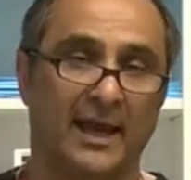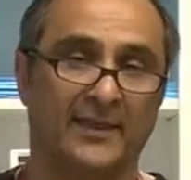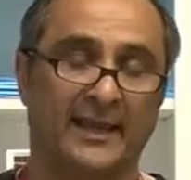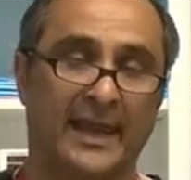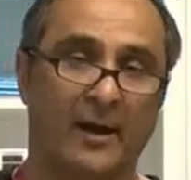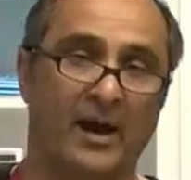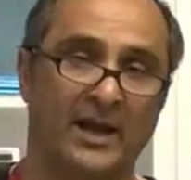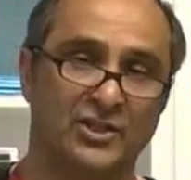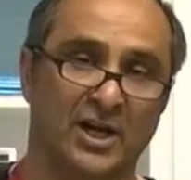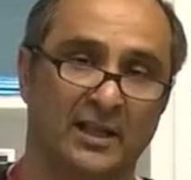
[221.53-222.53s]
and the
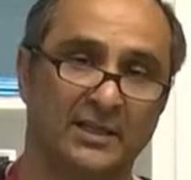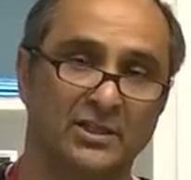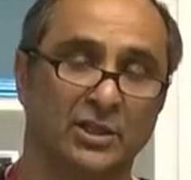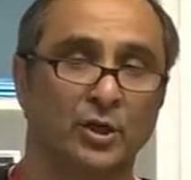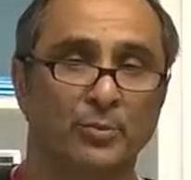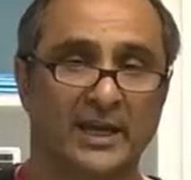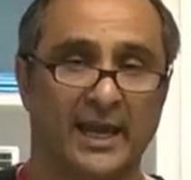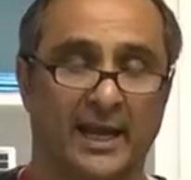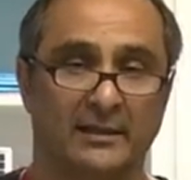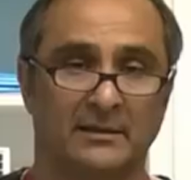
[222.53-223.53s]
KY jelly to
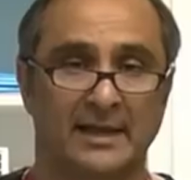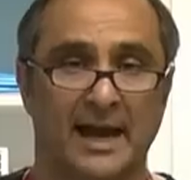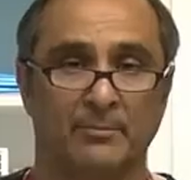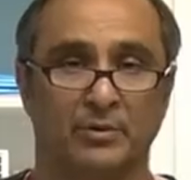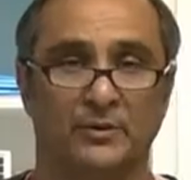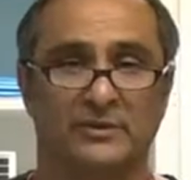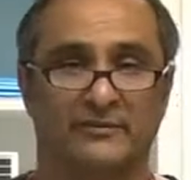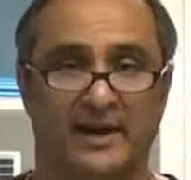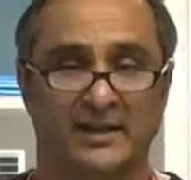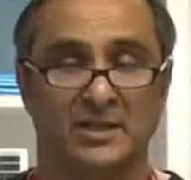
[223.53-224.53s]
lubricate the non-balloon
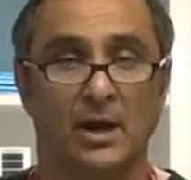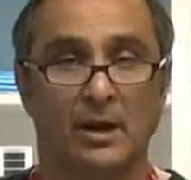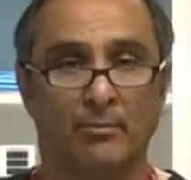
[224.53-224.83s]
device